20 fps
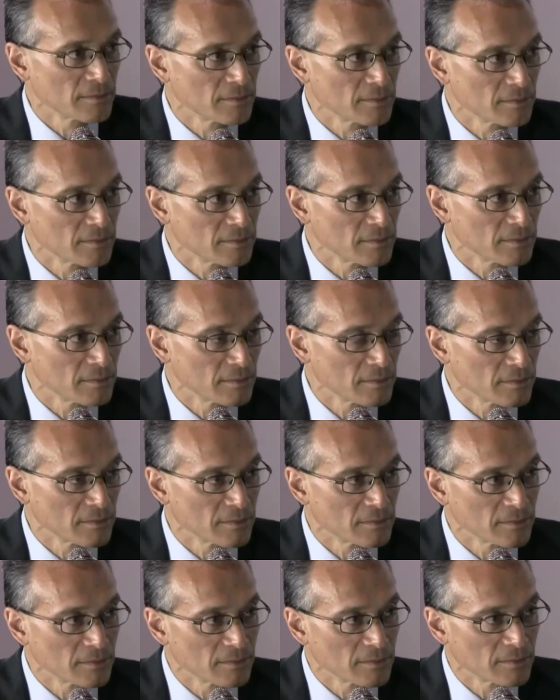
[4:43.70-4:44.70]

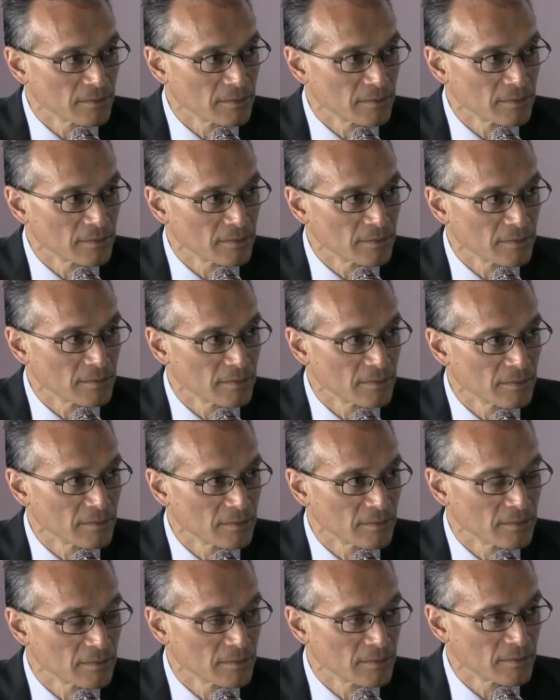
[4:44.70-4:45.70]

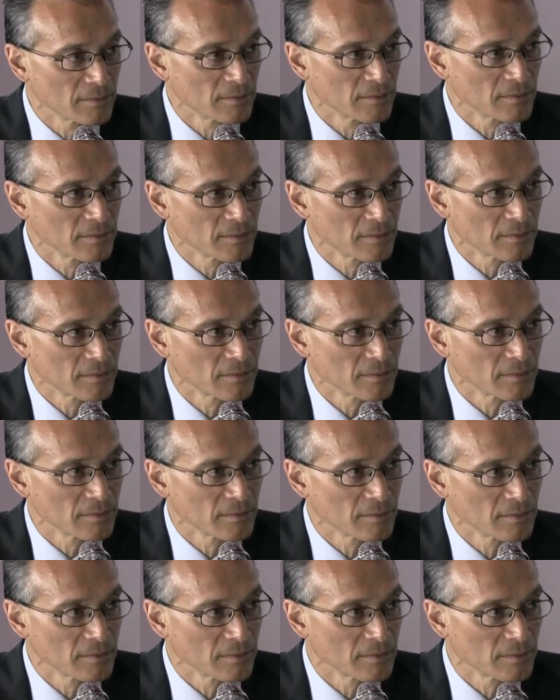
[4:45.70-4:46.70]

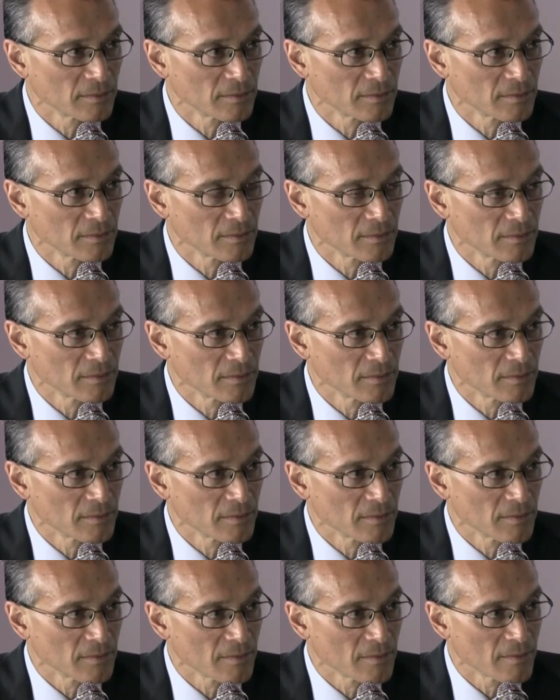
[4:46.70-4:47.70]

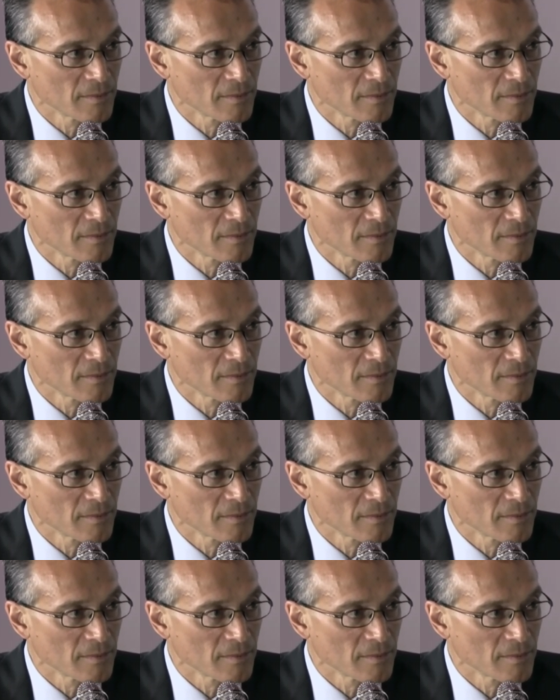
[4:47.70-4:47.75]
No words are spoken by the person on screen.